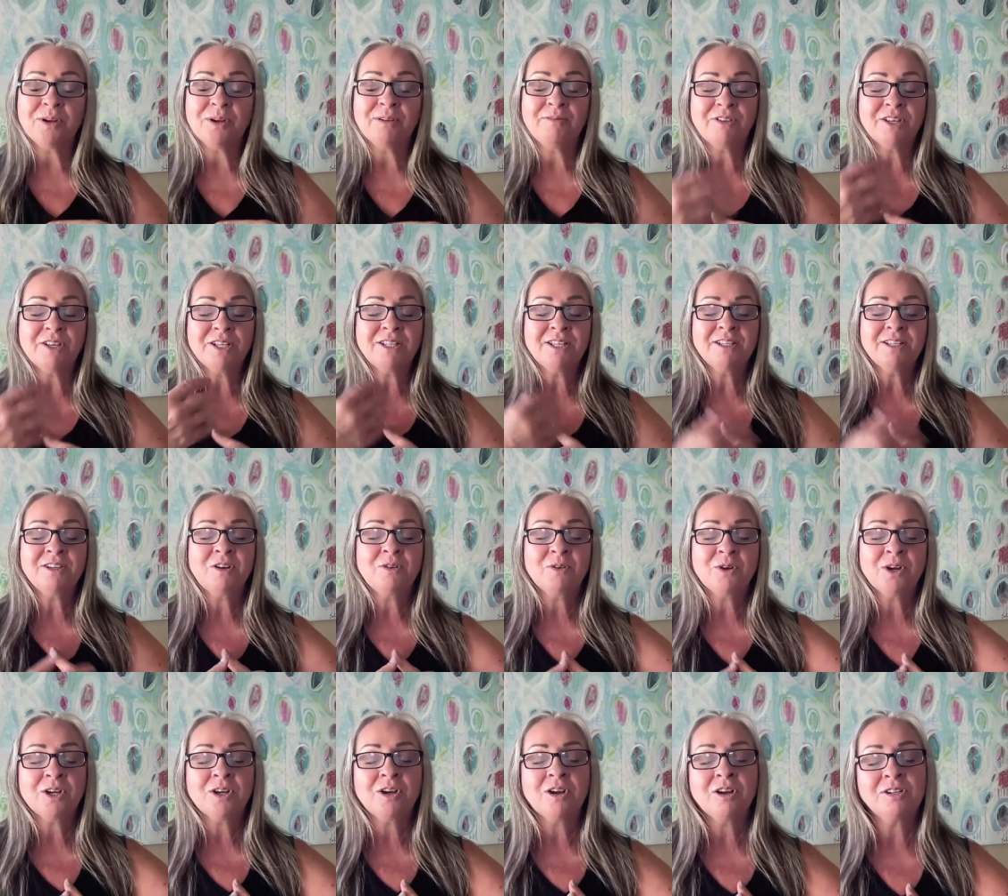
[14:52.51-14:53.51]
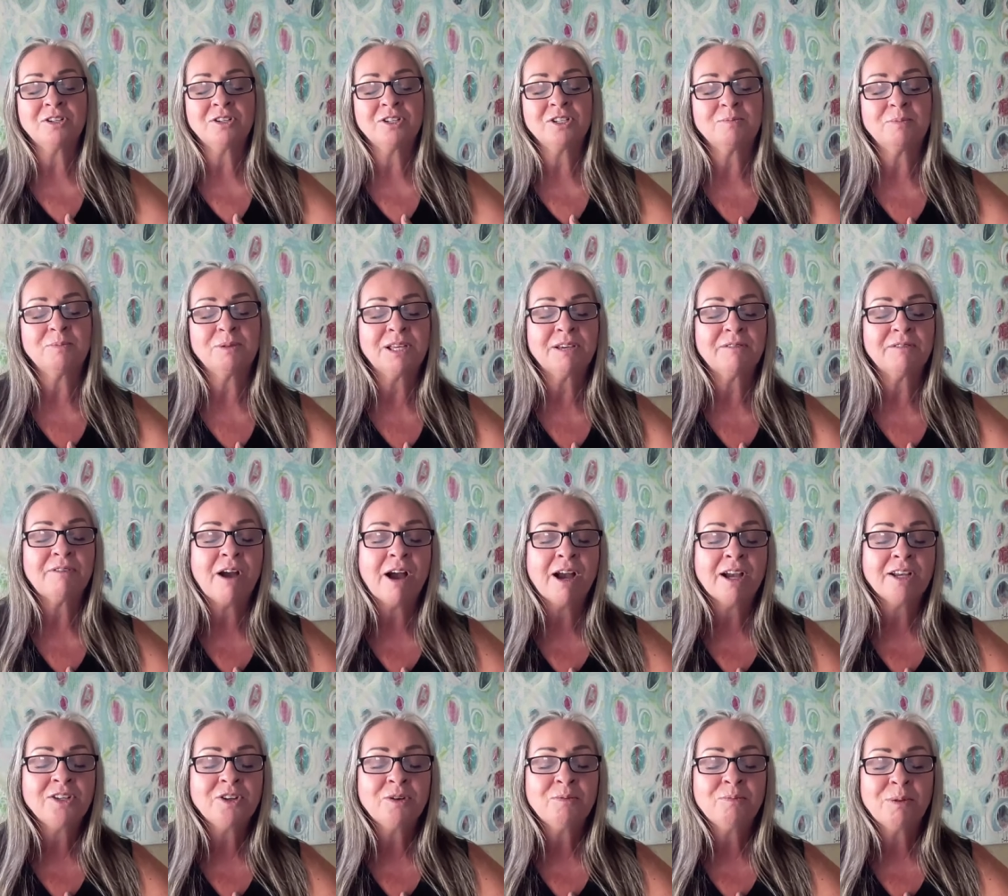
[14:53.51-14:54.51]
If this is our unconscious belief,
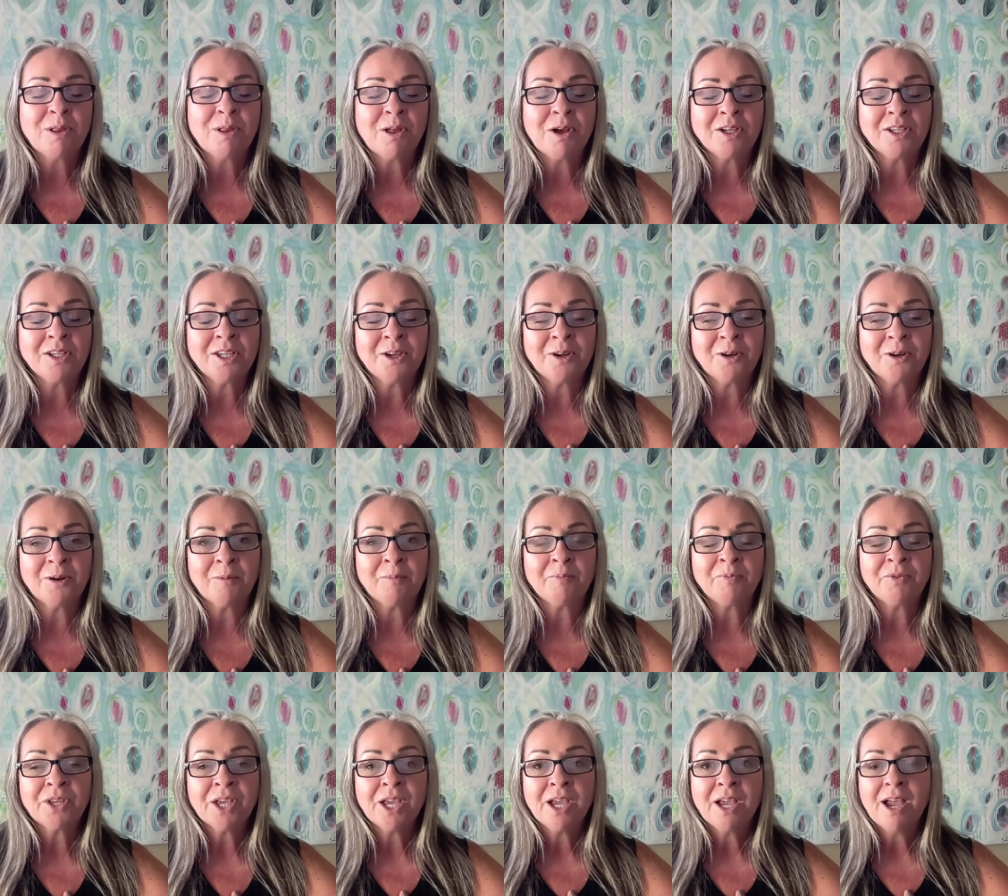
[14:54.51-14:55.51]
I don't belong here,